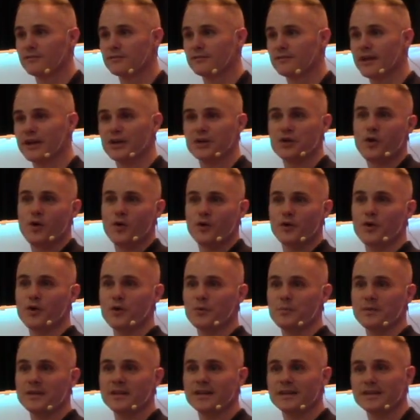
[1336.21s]
Now, you all know
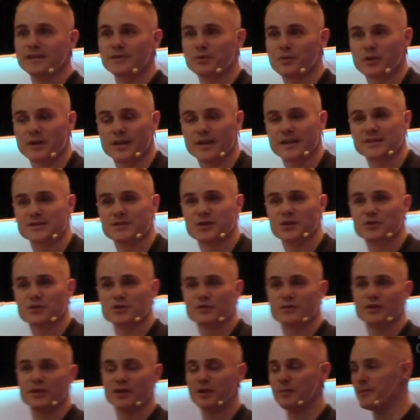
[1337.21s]
me, or at least those
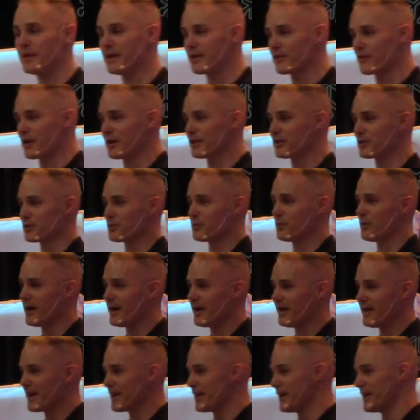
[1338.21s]
of you that have been around here a
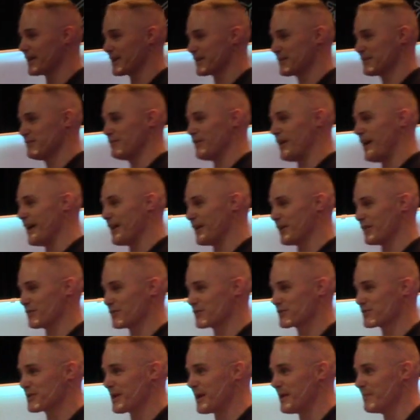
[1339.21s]
while, I like
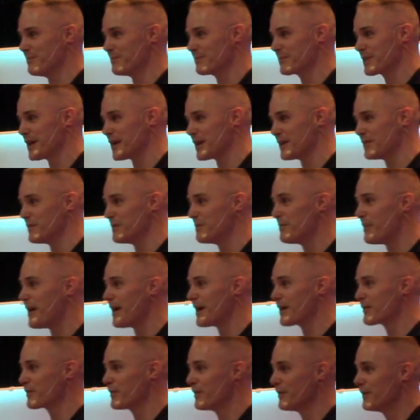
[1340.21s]
fires. I'm kind of a
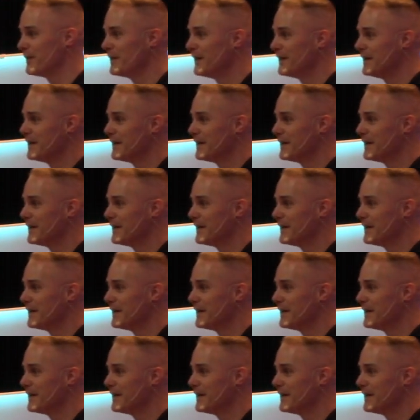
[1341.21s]
pyro.